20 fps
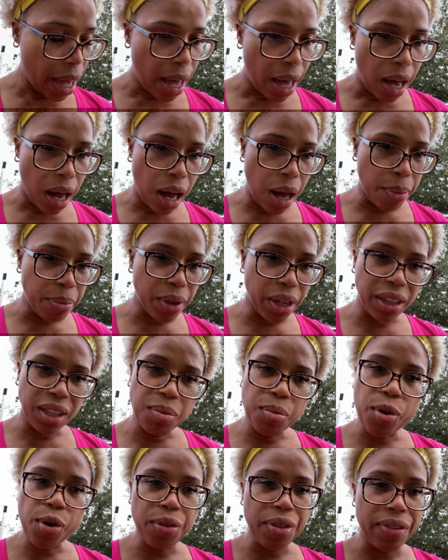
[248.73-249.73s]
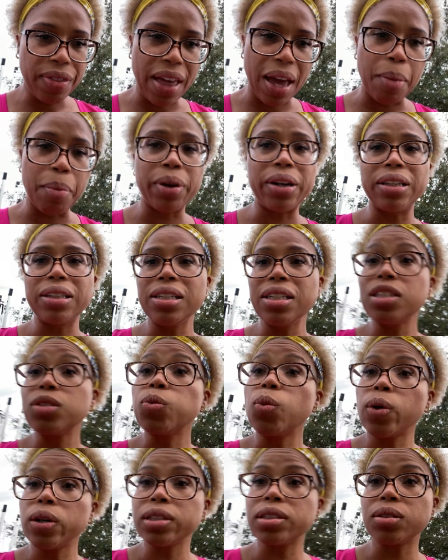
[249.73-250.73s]
Nothing more than that, but at least
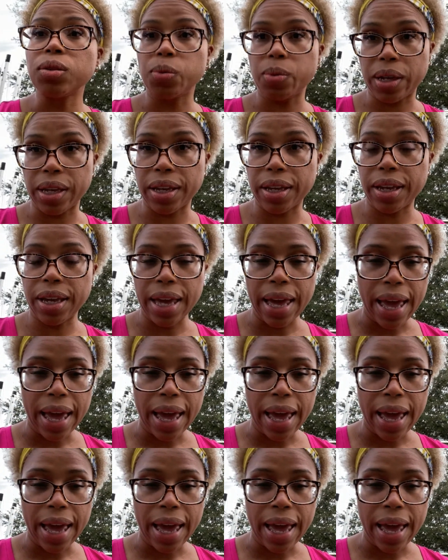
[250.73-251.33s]
once a week.